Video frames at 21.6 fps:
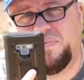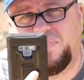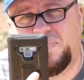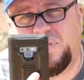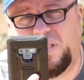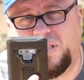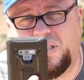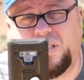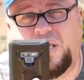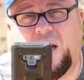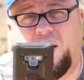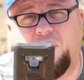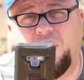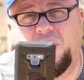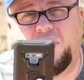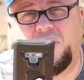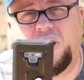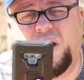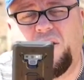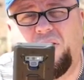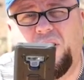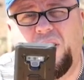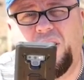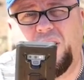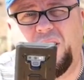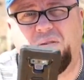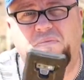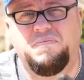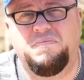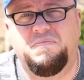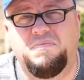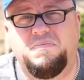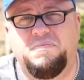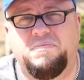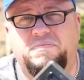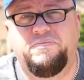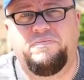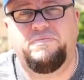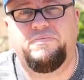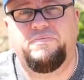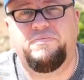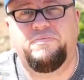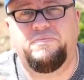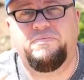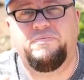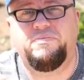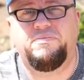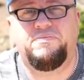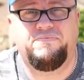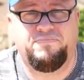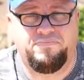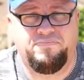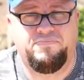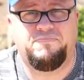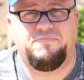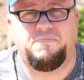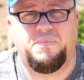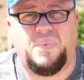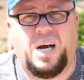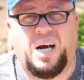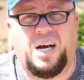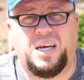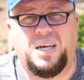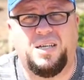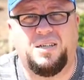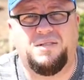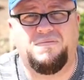This is how much I rate it. Bye.